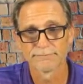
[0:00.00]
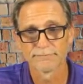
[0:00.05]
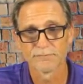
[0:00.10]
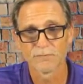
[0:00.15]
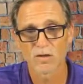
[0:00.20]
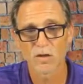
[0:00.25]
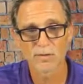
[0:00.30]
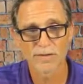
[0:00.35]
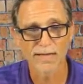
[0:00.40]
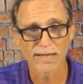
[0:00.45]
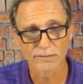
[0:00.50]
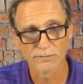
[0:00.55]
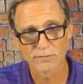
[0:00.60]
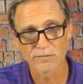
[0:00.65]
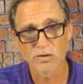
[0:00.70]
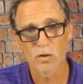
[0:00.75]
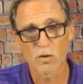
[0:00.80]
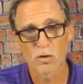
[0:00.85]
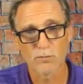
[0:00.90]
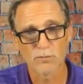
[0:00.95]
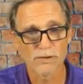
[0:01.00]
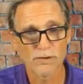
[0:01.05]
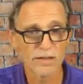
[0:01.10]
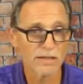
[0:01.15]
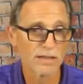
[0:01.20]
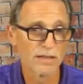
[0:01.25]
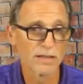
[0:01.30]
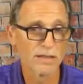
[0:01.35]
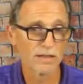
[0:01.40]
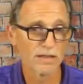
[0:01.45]
Okay, so
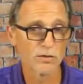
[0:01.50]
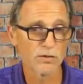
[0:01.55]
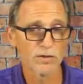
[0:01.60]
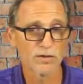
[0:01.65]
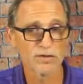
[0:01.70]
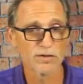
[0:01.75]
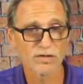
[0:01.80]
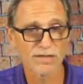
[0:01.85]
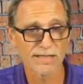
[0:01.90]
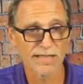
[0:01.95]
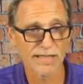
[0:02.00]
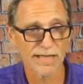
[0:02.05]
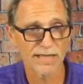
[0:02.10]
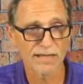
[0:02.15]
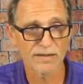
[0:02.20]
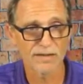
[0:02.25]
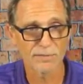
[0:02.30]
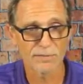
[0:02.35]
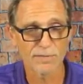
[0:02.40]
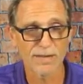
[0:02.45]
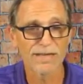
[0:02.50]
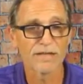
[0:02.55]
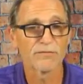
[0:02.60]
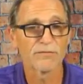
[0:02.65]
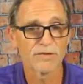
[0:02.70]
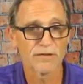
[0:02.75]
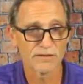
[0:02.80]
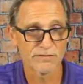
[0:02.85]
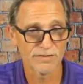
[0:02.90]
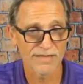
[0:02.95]
hopefully you understand the
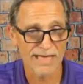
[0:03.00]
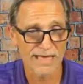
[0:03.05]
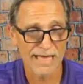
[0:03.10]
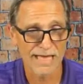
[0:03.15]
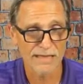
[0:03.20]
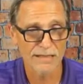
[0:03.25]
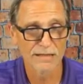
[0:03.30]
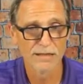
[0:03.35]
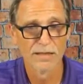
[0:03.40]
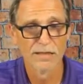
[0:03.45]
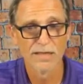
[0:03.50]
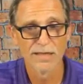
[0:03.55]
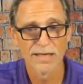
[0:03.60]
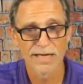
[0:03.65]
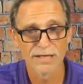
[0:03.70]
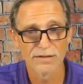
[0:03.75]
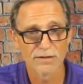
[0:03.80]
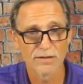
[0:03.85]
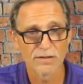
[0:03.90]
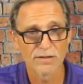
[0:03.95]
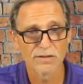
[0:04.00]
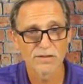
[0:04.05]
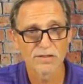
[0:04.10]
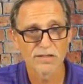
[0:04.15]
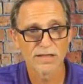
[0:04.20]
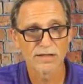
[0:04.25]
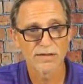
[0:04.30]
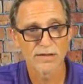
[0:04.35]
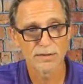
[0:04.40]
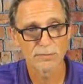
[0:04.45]
benefit of that, and you can
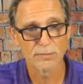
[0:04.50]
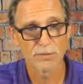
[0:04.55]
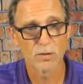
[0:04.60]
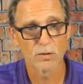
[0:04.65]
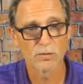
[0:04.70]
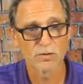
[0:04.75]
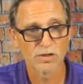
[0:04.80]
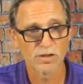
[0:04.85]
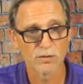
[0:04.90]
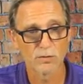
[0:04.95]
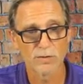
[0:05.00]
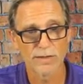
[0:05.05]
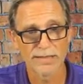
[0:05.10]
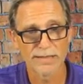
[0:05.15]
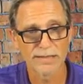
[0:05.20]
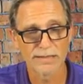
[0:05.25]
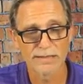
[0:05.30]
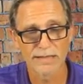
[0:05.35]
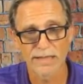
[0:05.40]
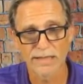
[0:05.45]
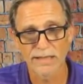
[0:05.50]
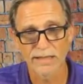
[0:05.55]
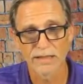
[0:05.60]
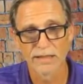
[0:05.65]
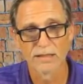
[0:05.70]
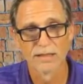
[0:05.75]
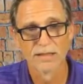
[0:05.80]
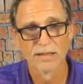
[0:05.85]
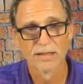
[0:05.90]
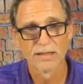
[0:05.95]
see the approach that we can take
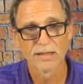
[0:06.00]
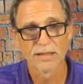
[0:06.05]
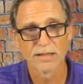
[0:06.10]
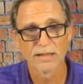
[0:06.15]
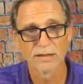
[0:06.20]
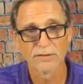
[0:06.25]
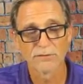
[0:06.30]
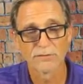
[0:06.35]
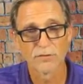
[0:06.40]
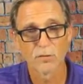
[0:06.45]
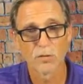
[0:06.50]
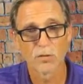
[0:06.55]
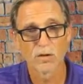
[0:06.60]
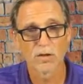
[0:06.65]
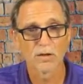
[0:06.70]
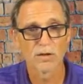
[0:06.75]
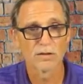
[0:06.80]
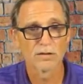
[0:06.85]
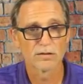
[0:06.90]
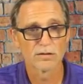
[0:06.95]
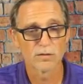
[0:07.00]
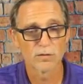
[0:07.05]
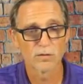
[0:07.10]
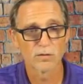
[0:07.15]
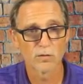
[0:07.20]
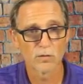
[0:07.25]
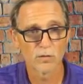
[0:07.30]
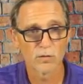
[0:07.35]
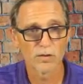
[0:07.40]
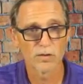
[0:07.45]
for doing
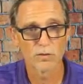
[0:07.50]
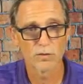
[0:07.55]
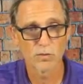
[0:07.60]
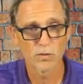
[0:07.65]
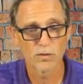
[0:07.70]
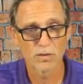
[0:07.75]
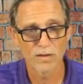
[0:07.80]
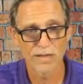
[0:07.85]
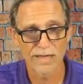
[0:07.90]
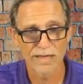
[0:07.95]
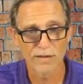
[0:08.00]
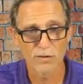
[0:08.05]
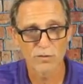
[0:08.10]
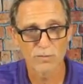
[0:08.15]
the real world IO